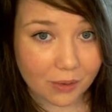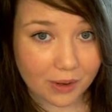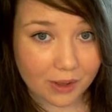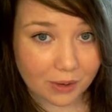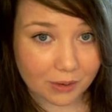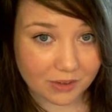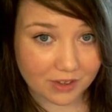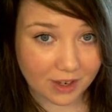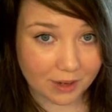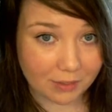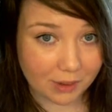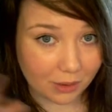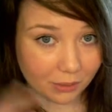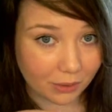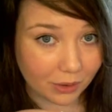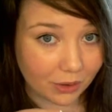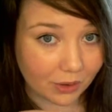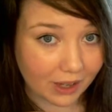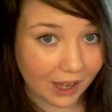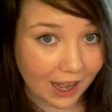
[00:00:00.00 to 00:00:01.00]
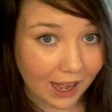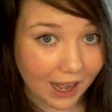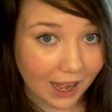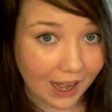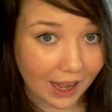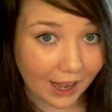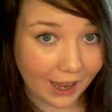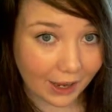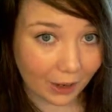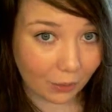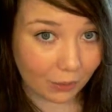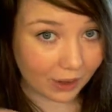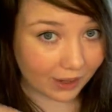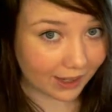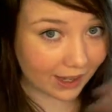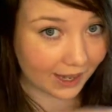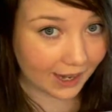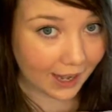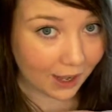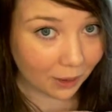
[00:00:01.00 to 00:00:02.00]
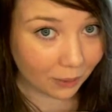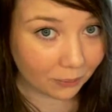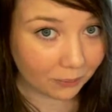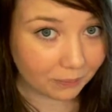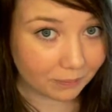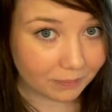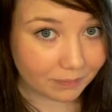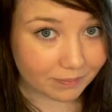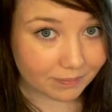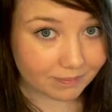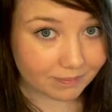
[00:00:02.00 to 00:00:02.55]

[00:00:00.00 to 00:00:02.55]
know whether it was going to be a real guy or a cutout?